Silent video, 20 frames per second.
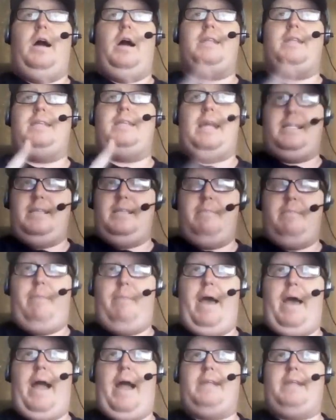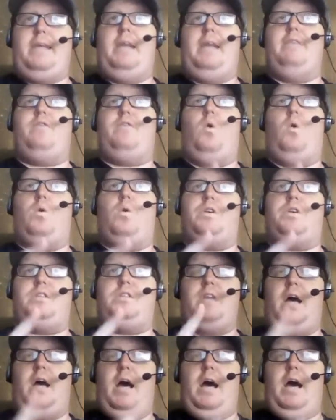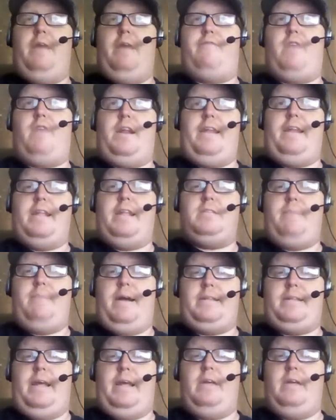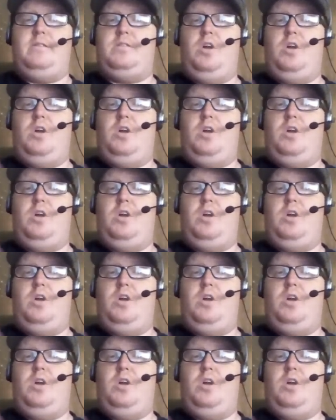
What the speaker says: Tonight's Impact, and of course, Friday Night SmackDown.